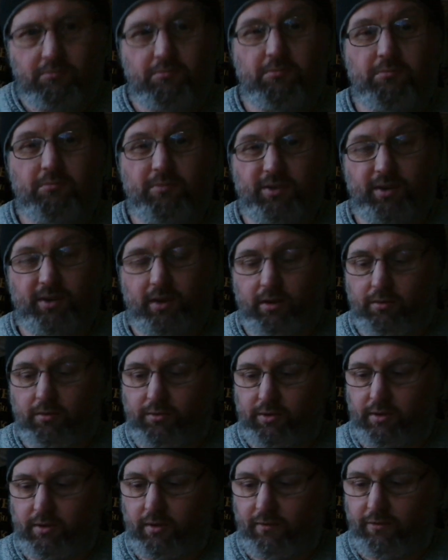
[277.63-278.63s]

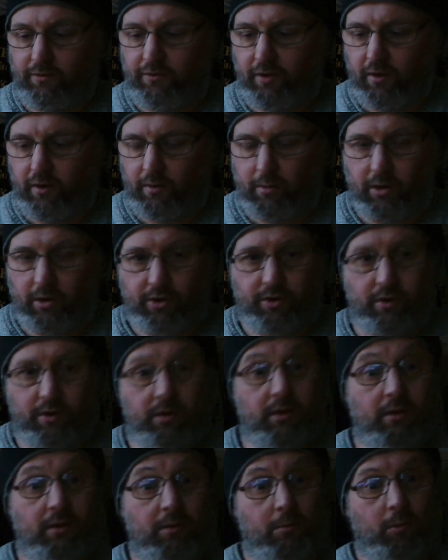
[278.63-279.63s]
Sounds very much
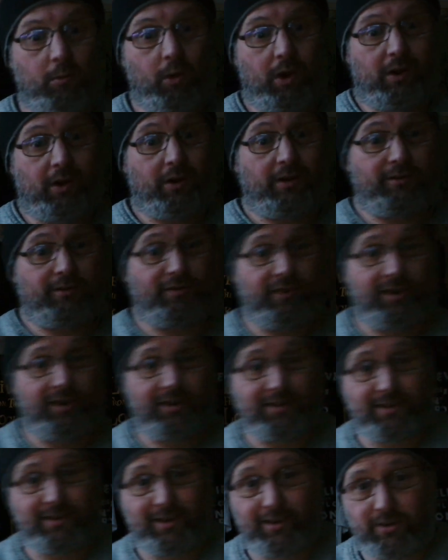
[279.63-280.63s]
my kind of thing.
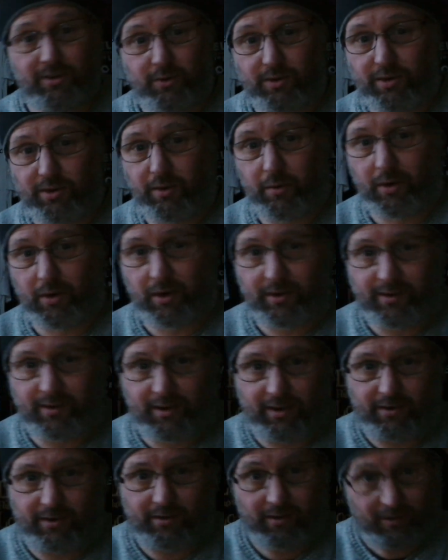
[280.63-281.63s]
Let's get into it, see what I can
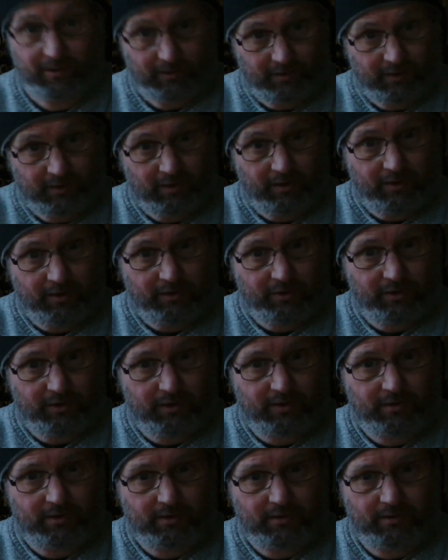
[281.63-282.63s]
taste.
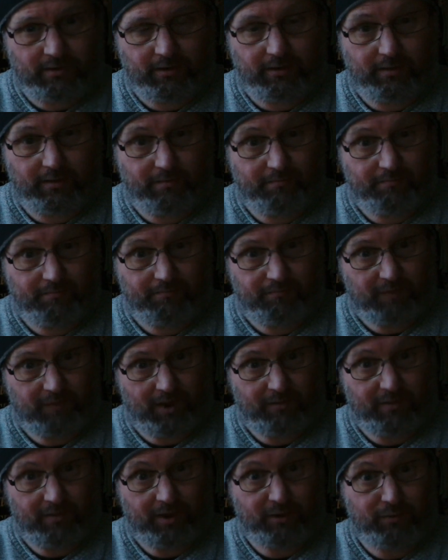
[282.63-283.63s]
Cheers,
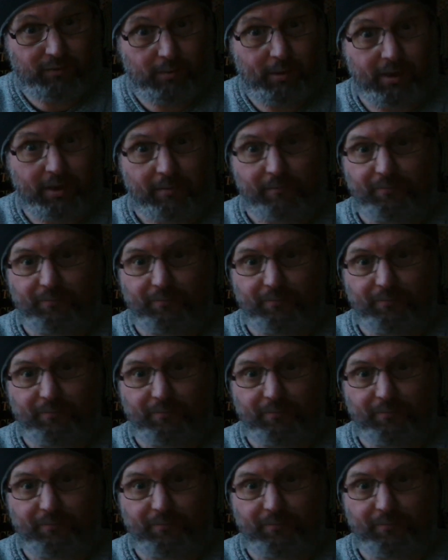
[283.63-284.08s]
and thanks for the beer.